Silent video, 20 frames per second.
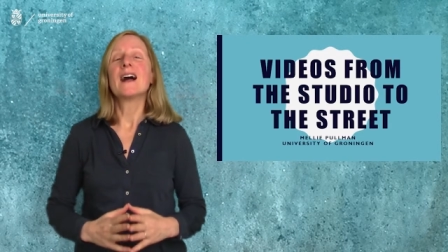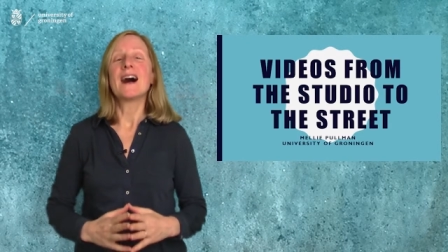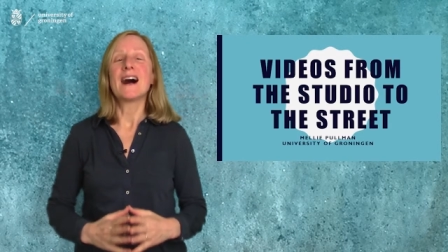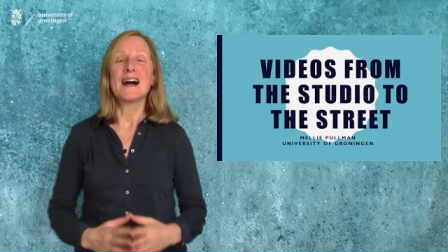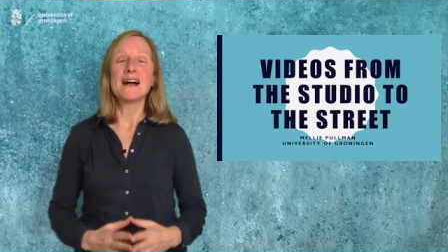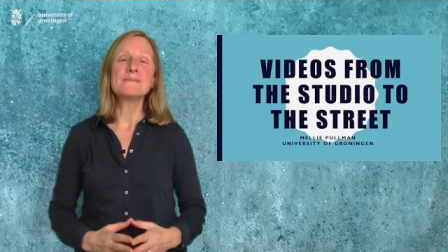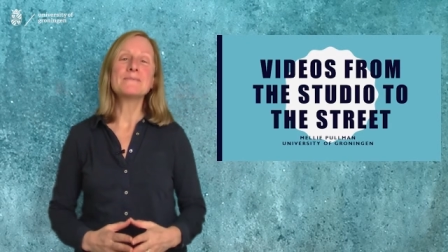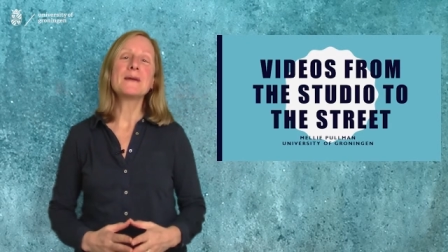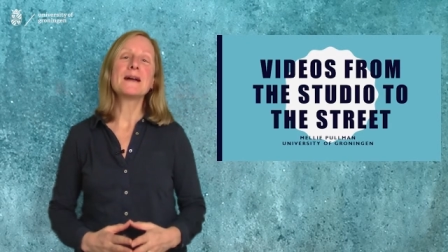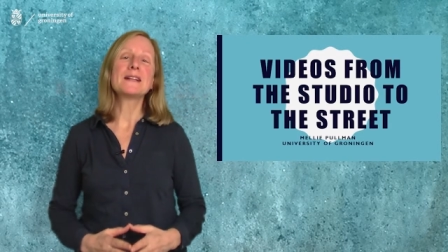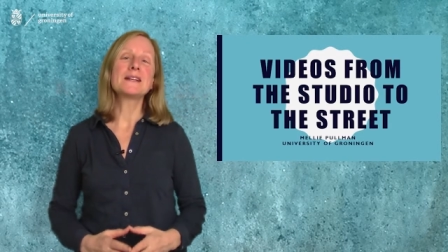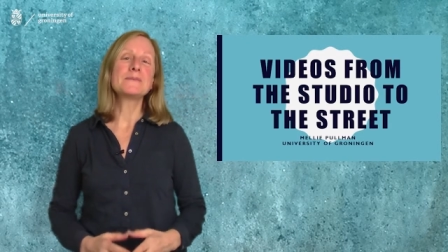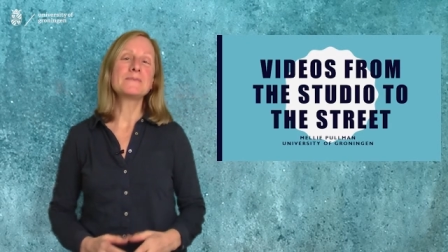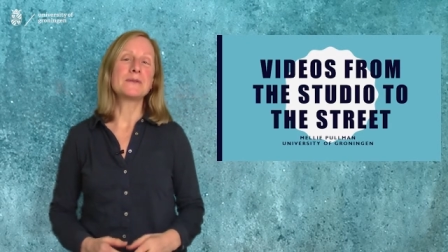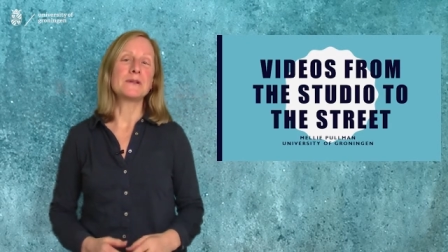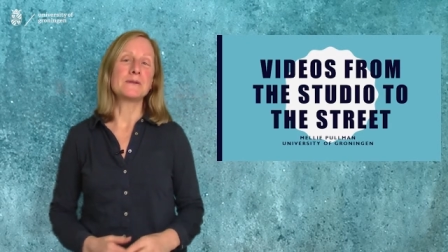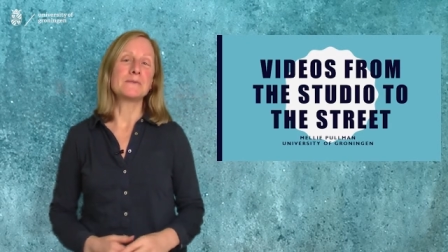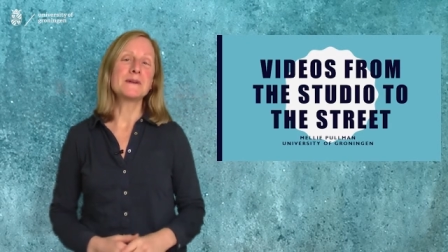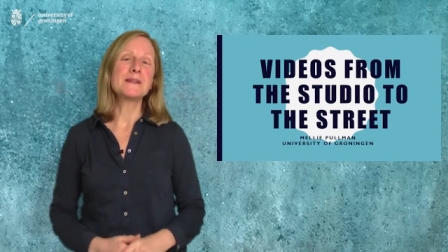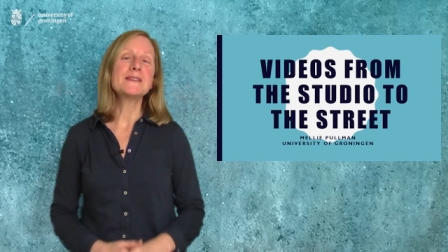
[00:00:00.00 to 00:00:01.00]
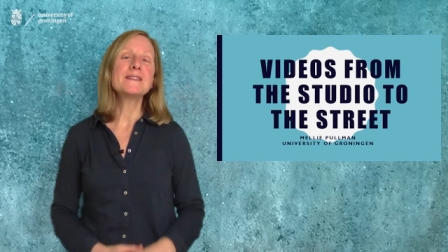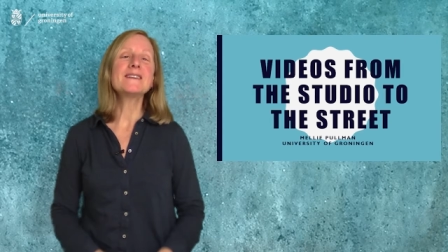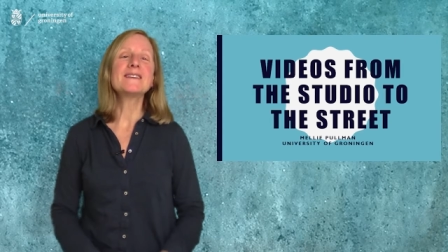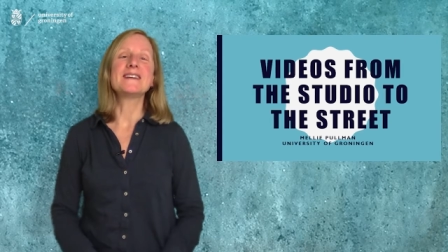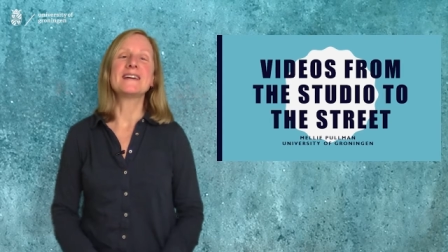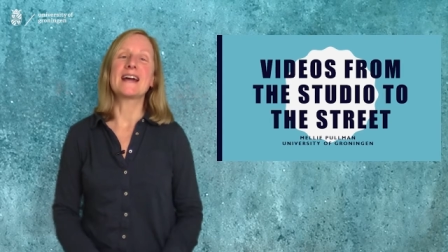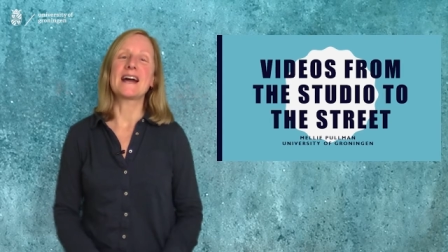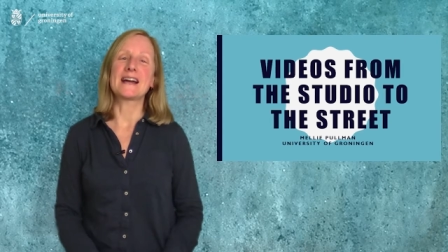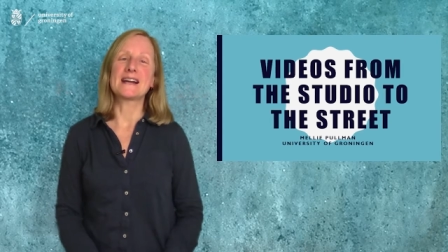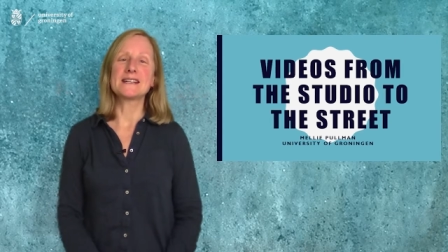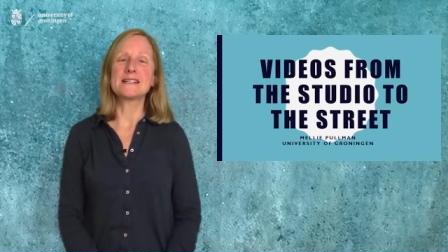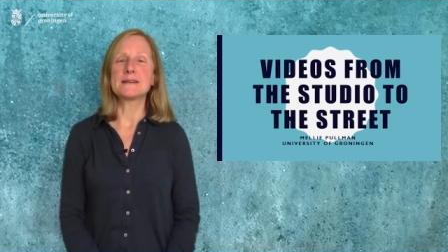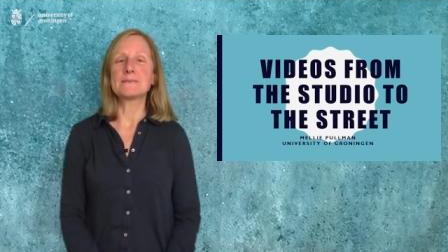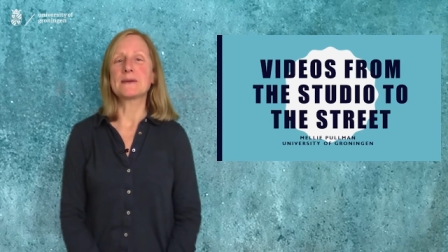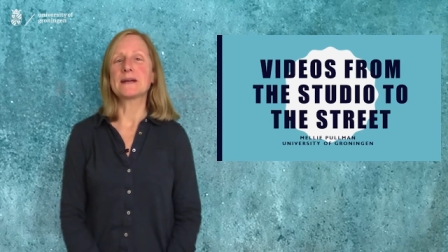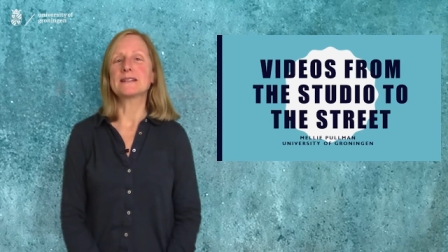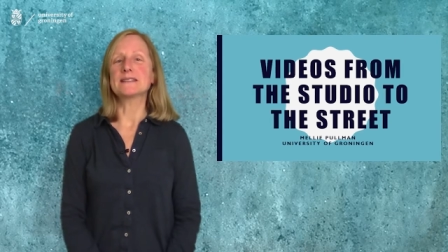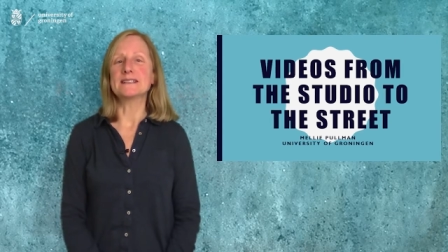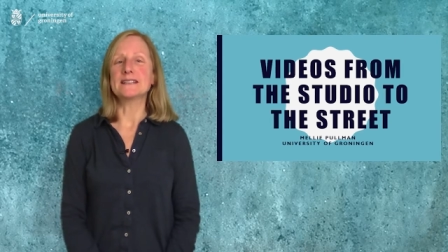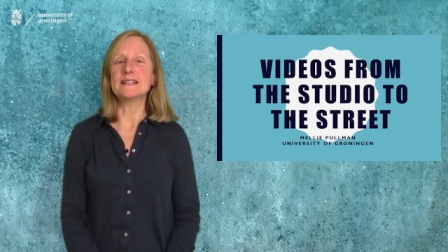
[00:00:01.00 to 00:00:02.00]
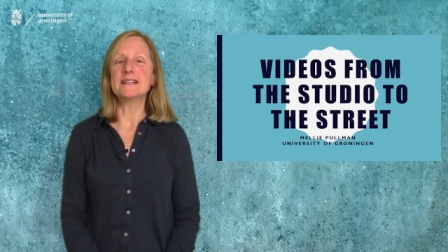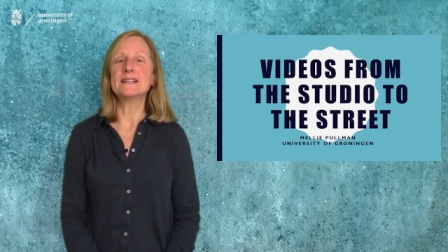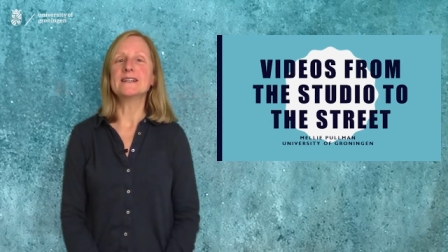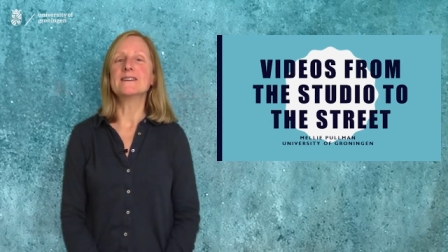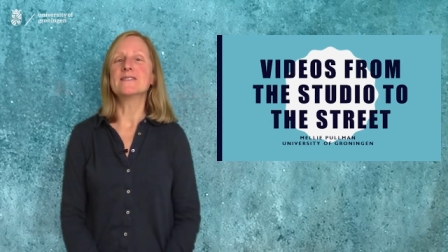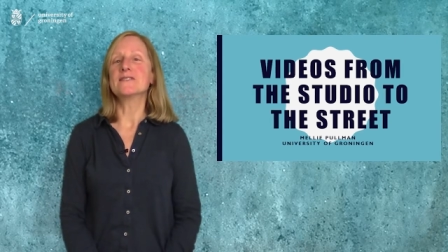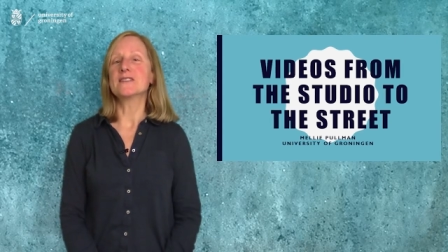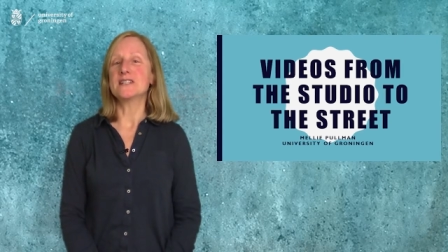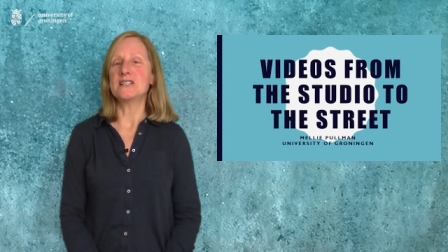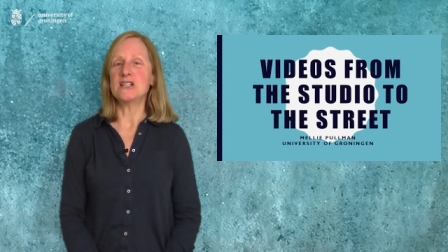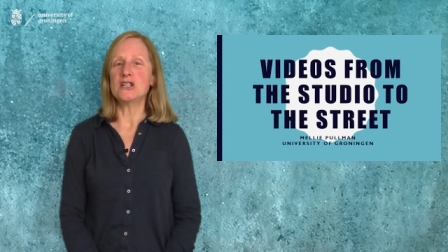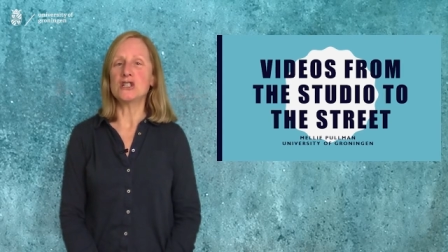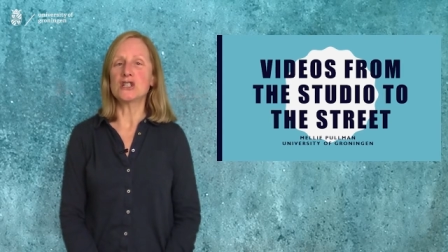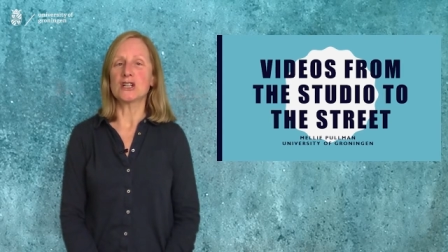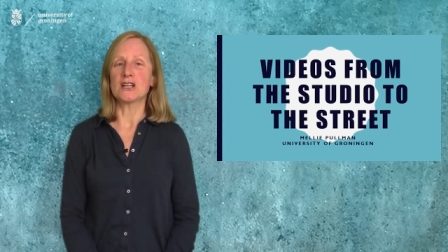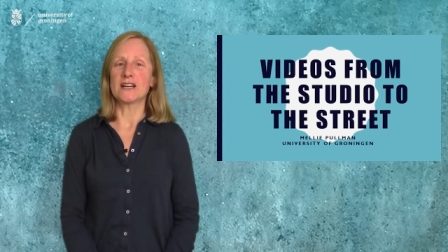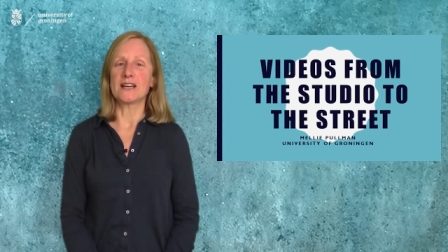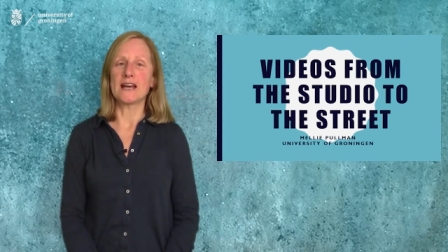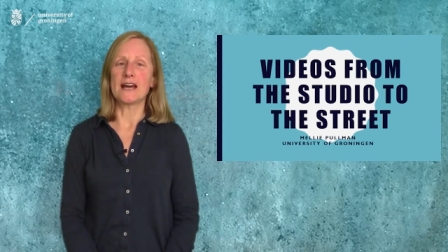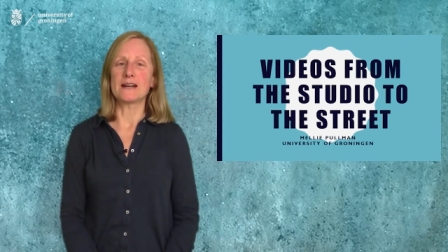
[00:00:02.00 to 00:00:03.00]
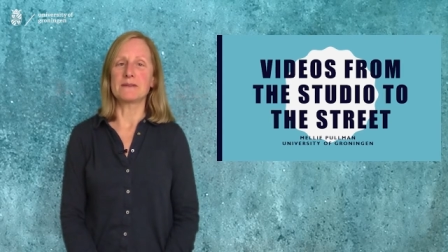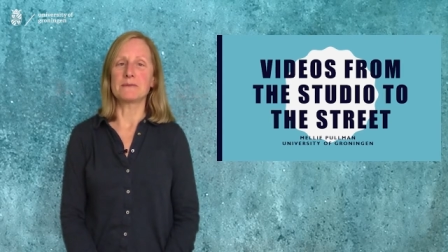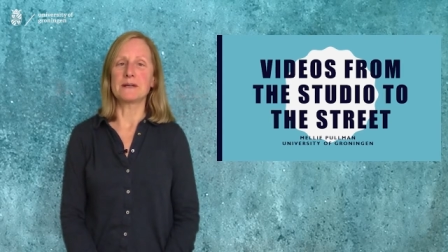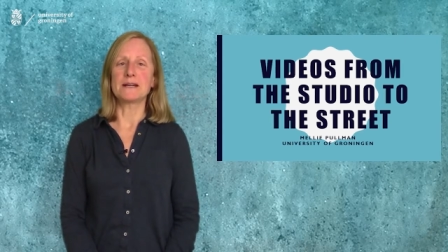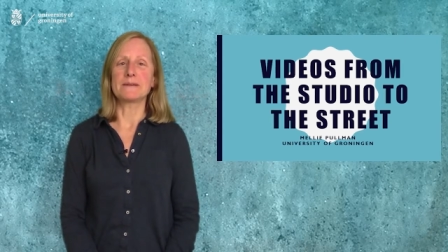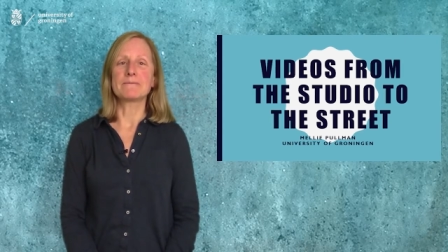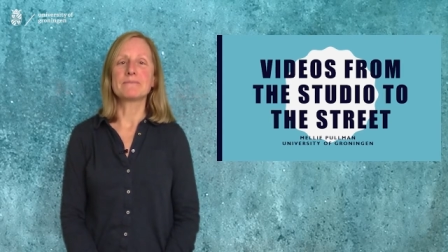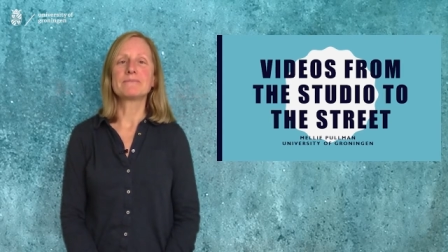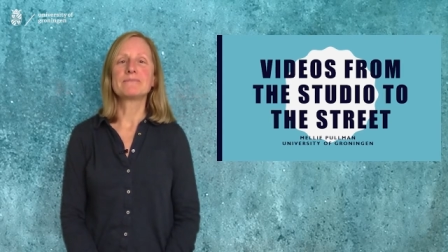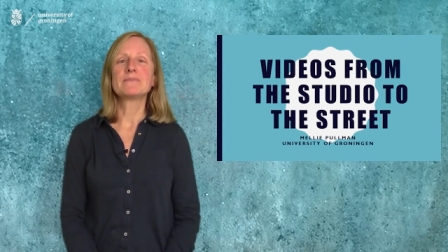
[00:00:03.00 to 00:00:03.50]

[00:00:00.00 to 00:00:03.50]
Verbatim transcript: I'm Mellie Pullman, the academic lead of the Teaching Academy.